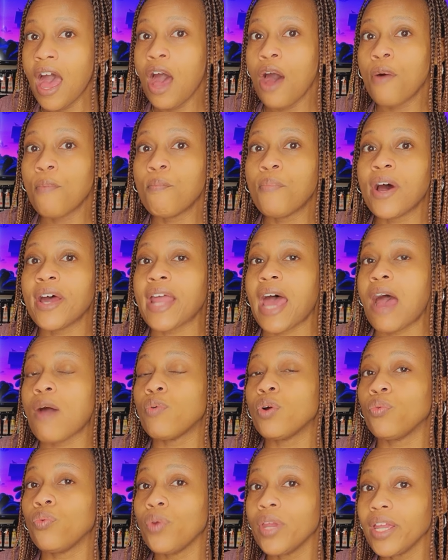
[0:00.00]
But I
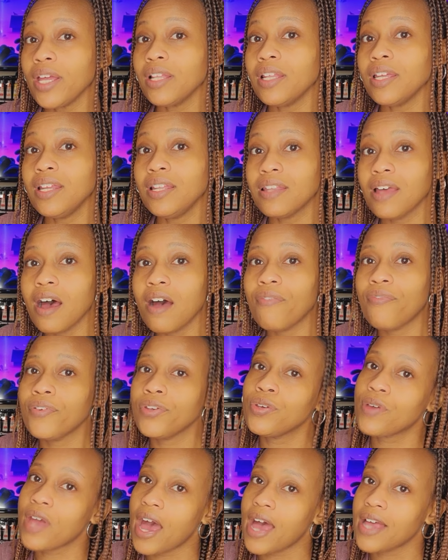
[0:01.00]
would really love for
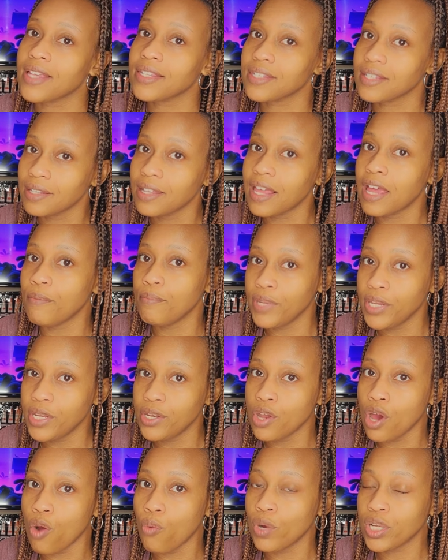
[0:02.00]
you guys to let me
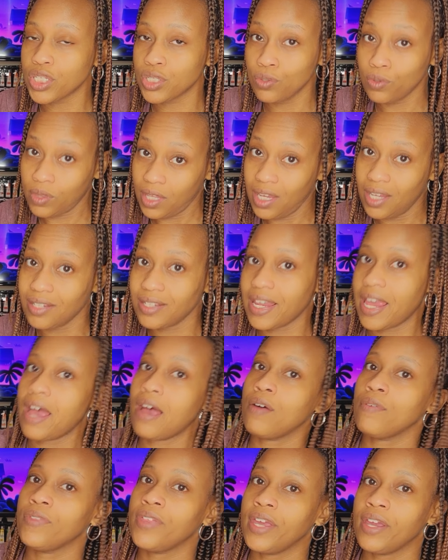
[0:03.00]
know what you think
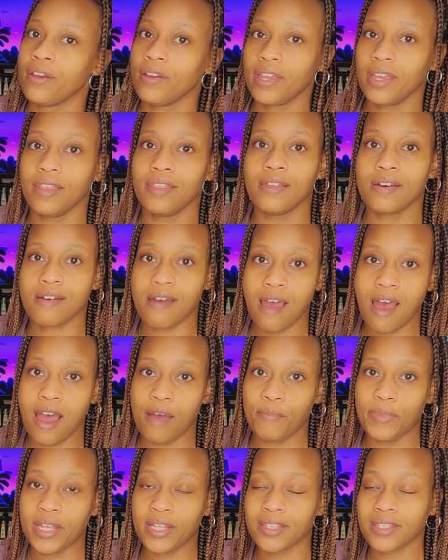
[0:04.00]
down there in the
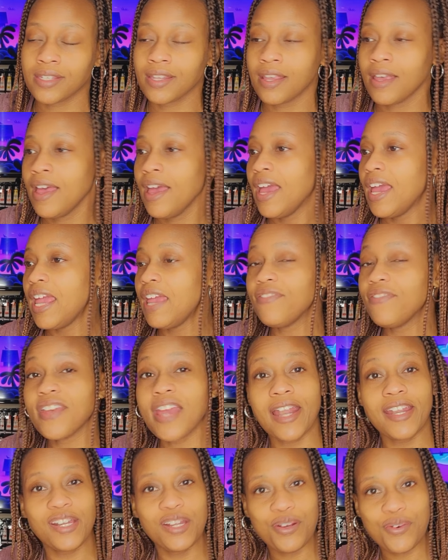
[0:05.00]
comments. If you
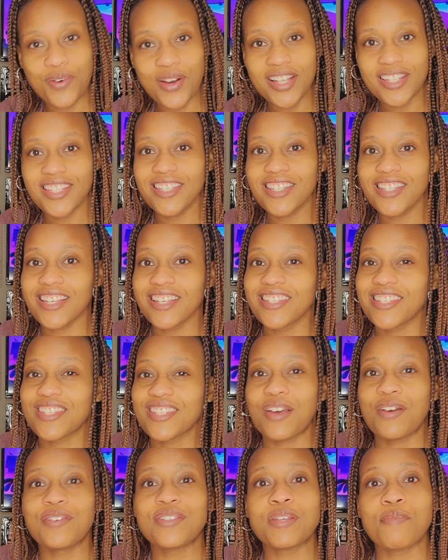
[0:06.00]
got any questions,
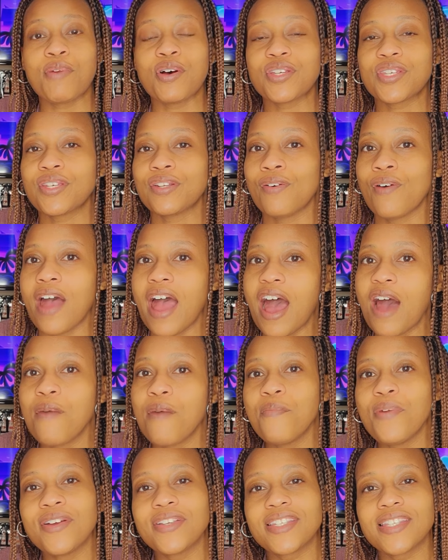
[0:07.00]
concerns, emotional
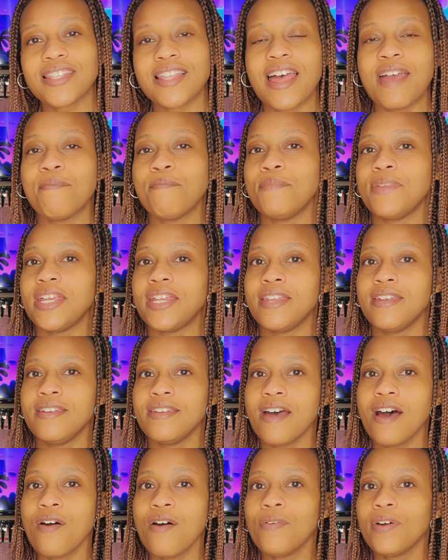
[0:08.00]
outbursts, let me
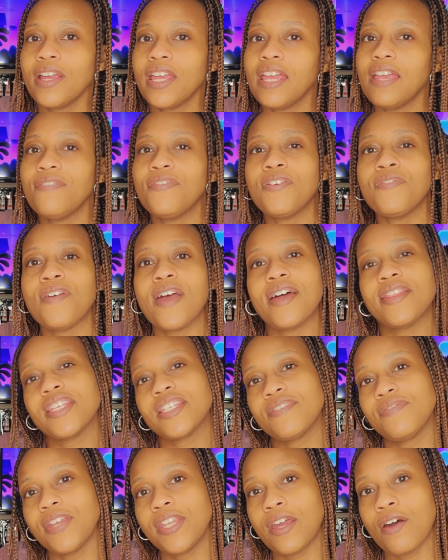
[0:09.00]
know. If you found
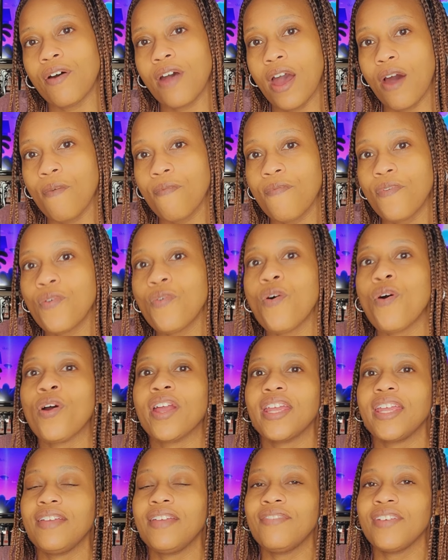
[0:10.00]
this video helpful
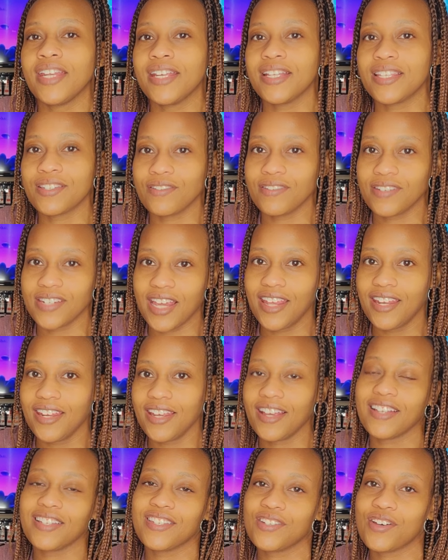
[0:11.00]
or even
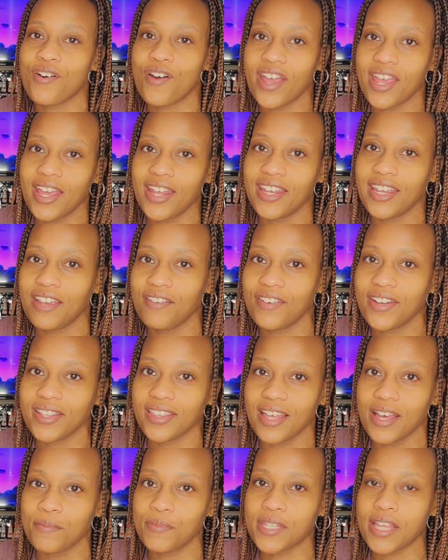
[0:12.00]
entertaining, could you go ahead and give it a
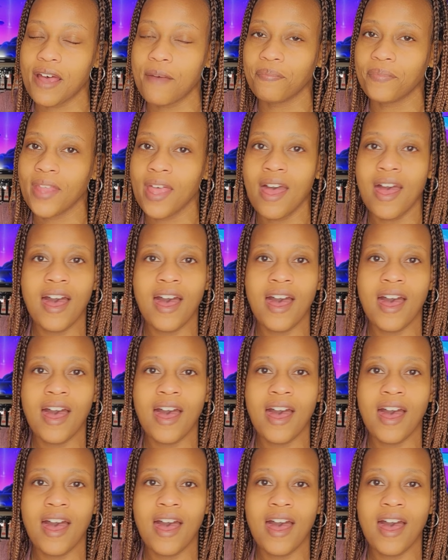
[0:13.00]
thumbs up?